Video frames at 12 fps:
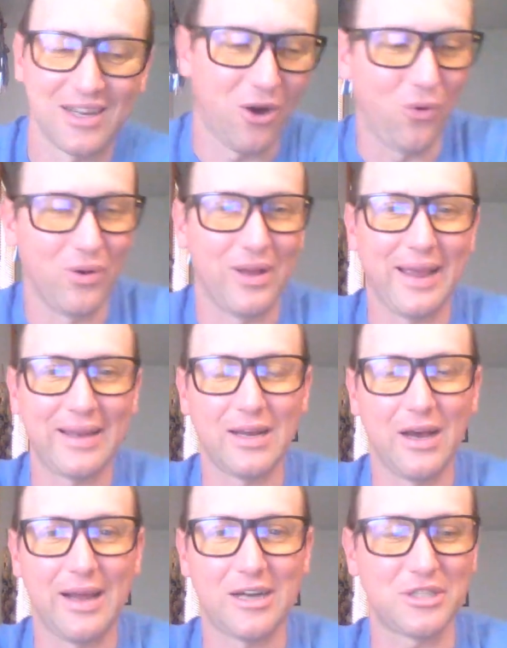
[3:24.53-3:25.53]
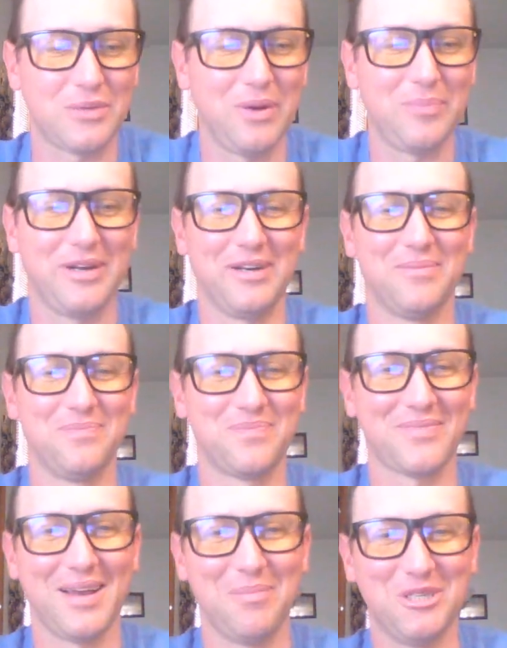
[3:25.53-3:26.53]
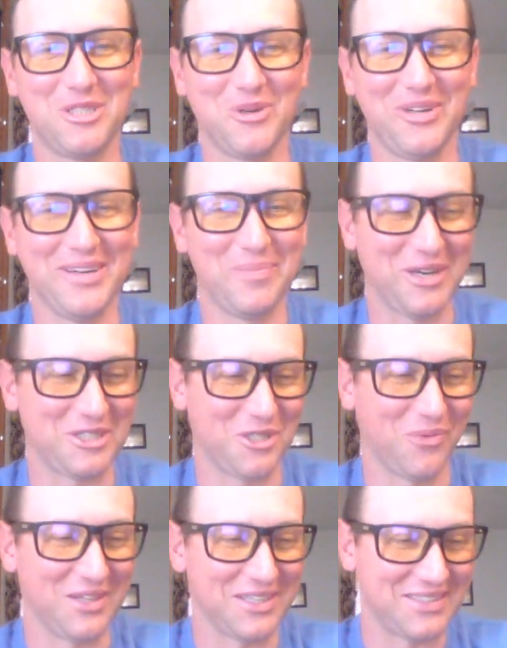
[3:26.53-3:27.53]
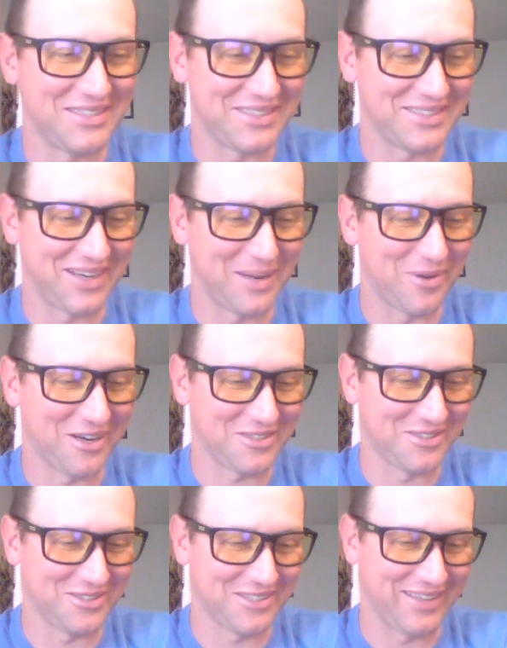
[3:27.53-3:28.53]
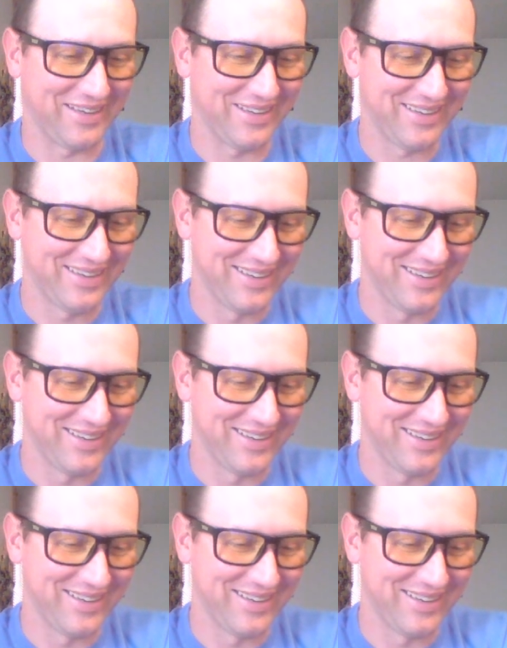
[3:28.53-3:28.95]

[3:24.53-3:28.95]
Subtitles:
Oh, and actually, wait a minute here. I'm going to show you a picture of what this DCI box looks like,